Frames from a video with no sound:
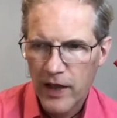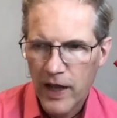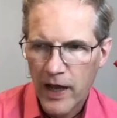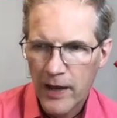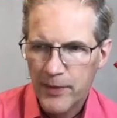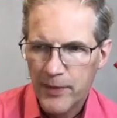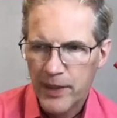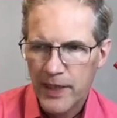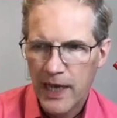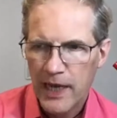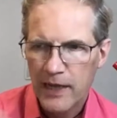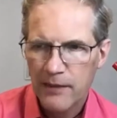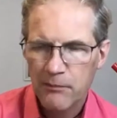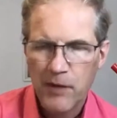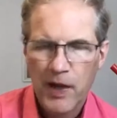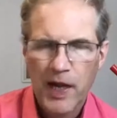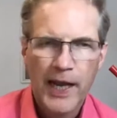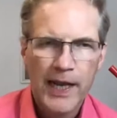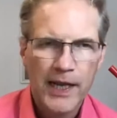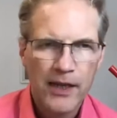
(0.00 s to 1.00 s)
I began
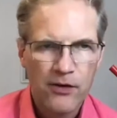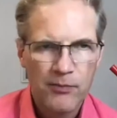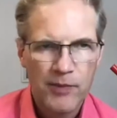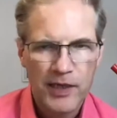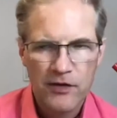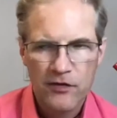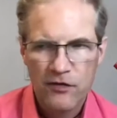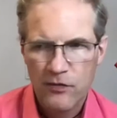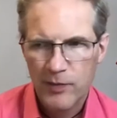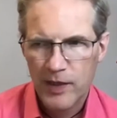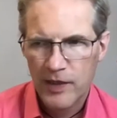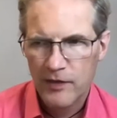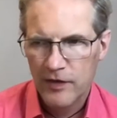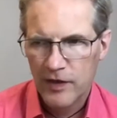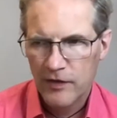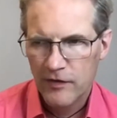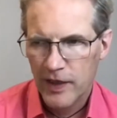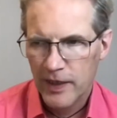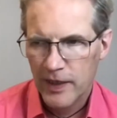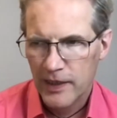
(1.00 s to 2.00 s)
playing on my instrument
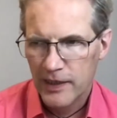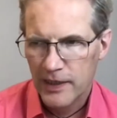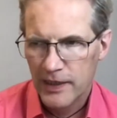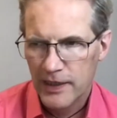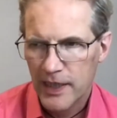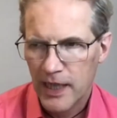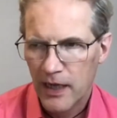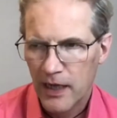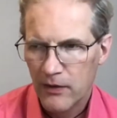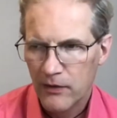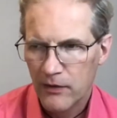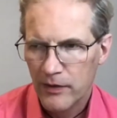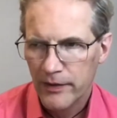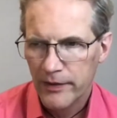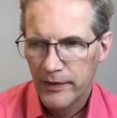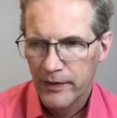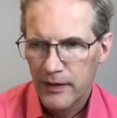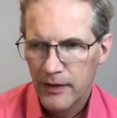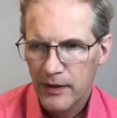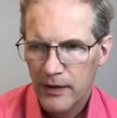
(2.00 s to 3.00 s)
just like I did now,
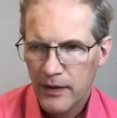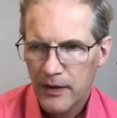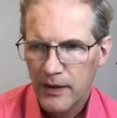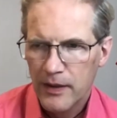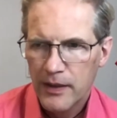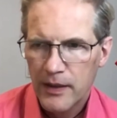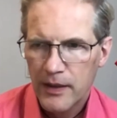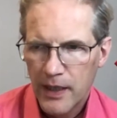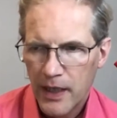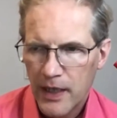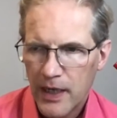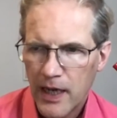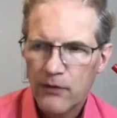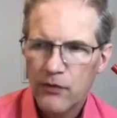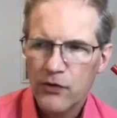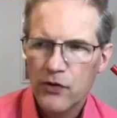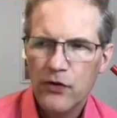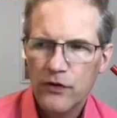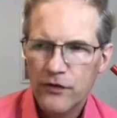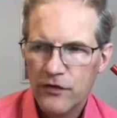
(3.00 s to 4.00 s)
and I
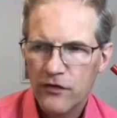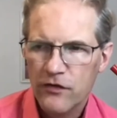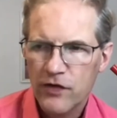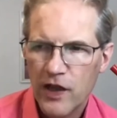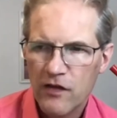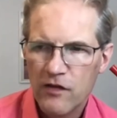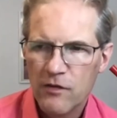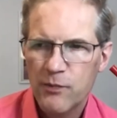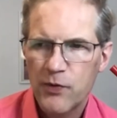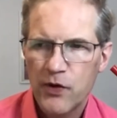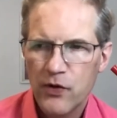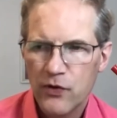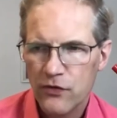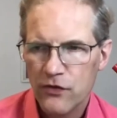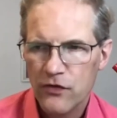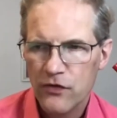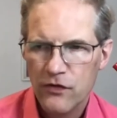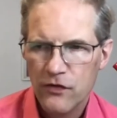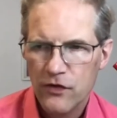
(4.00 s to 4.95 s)
would also transpose